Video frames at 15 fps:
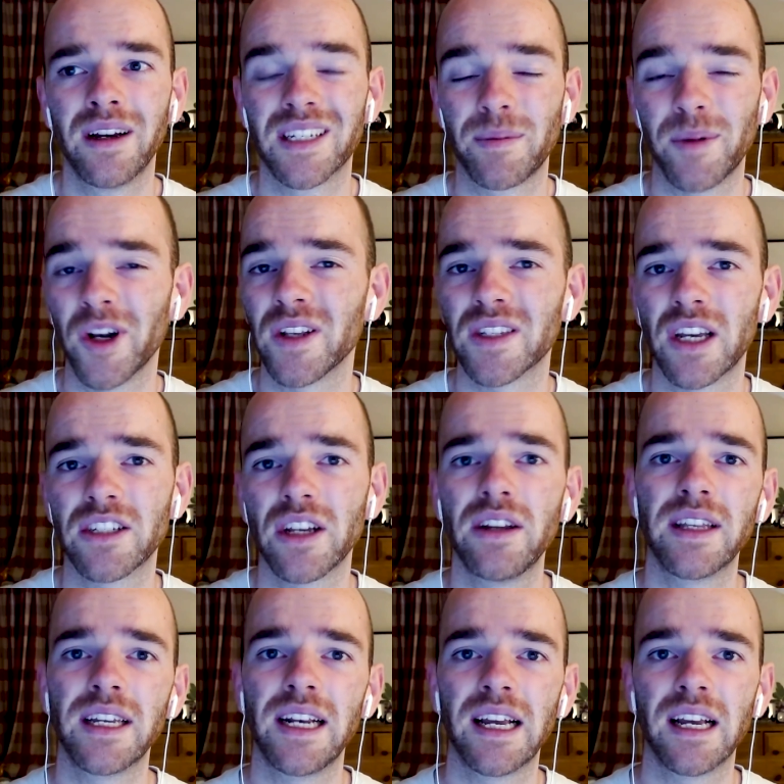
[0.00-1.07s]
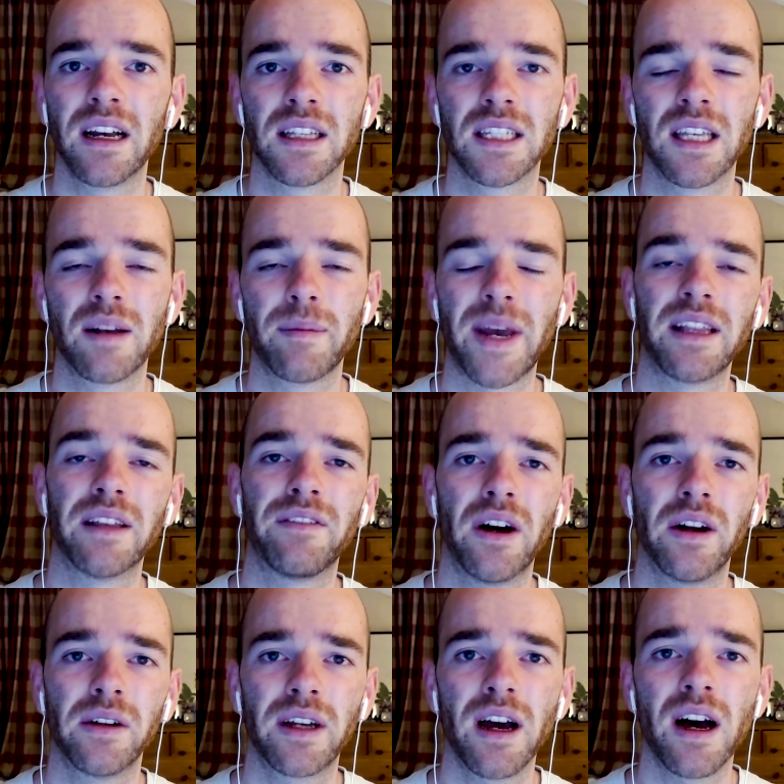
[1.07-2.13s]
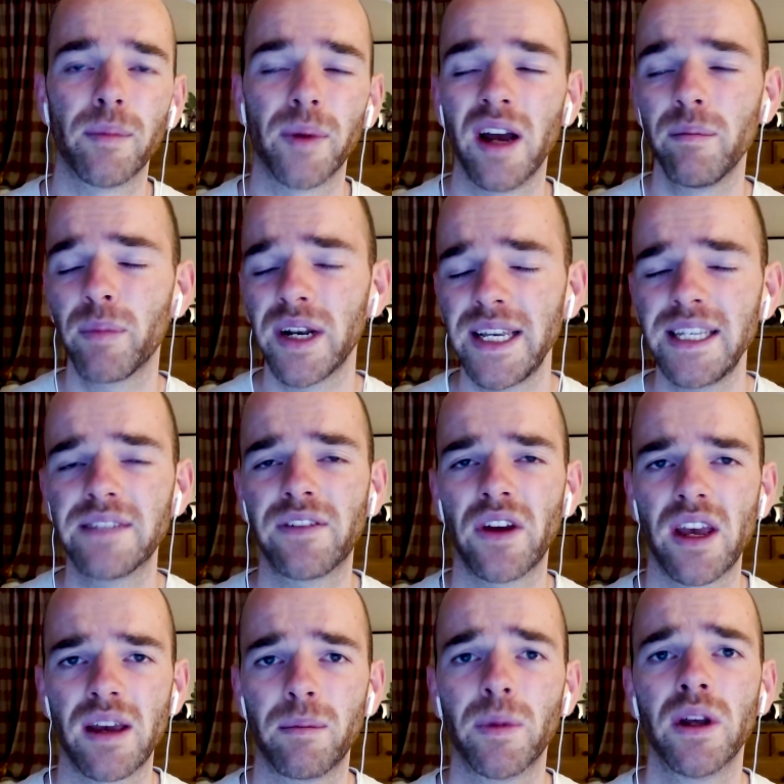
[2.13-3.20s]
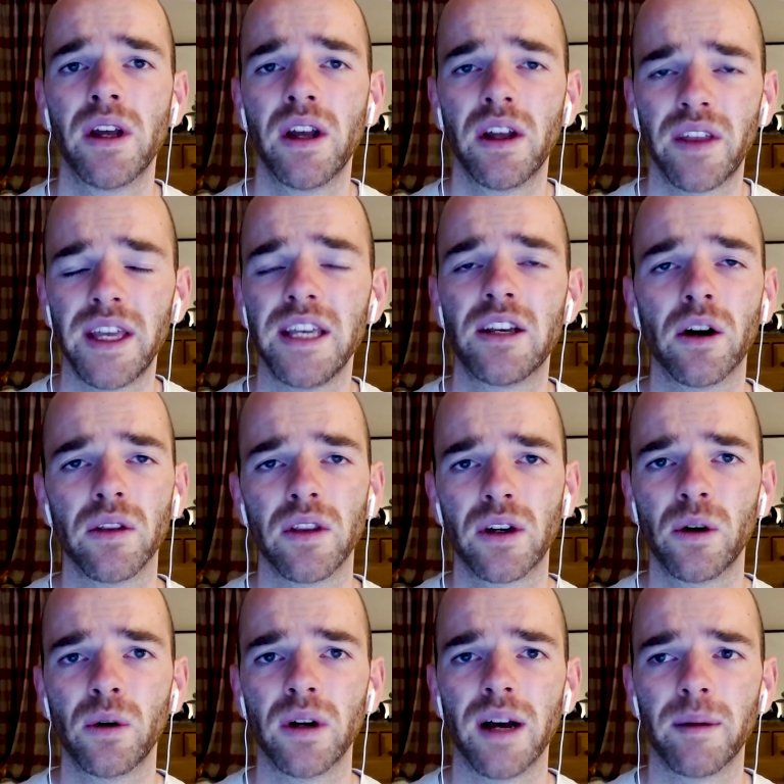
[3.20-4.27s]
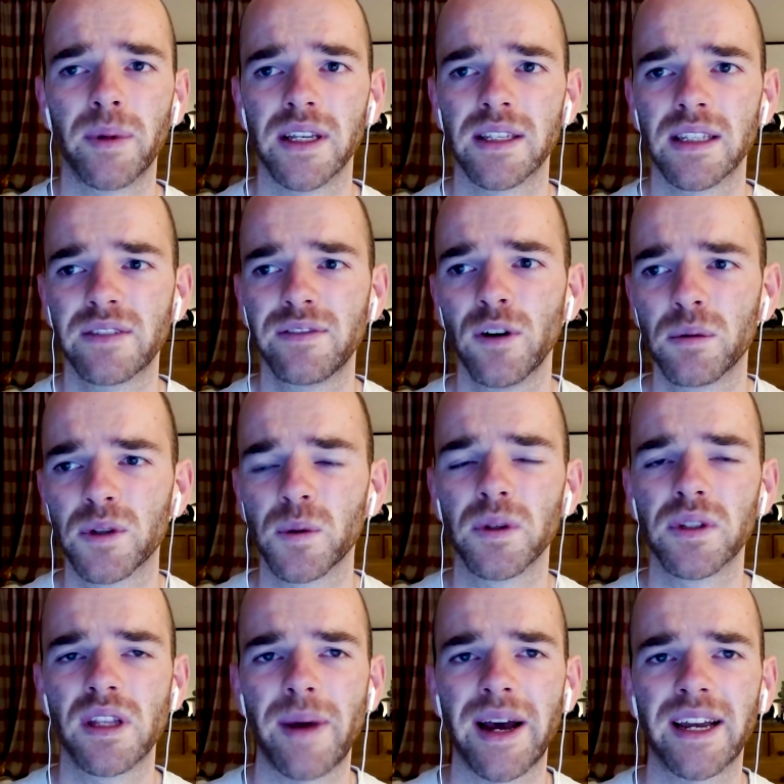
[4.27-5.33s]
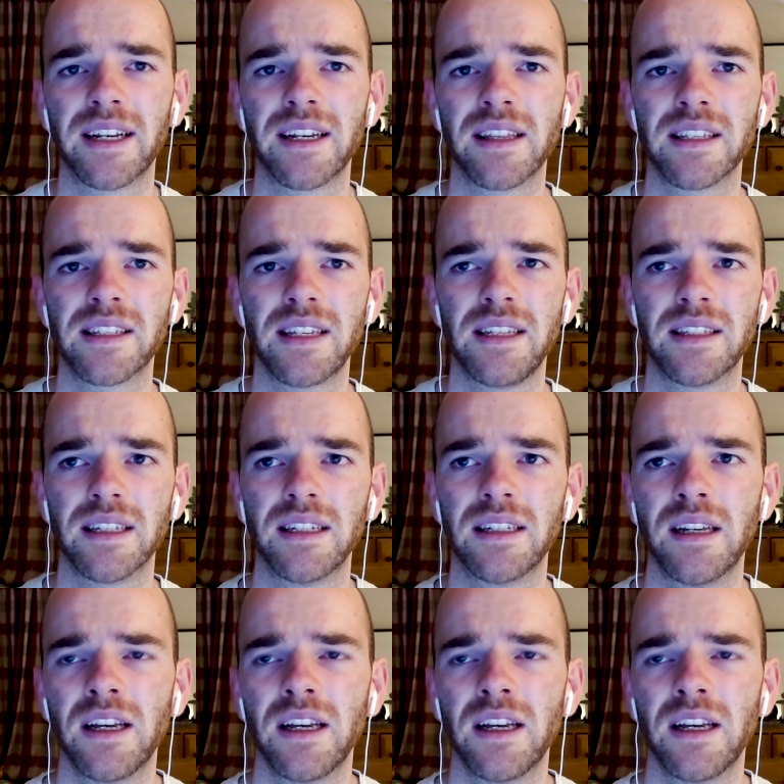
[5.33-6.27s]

to be honest, I don't think Lingard's going to make the final cut, but I'm pleased for him that he got the call-up because his form towards the back end of the season,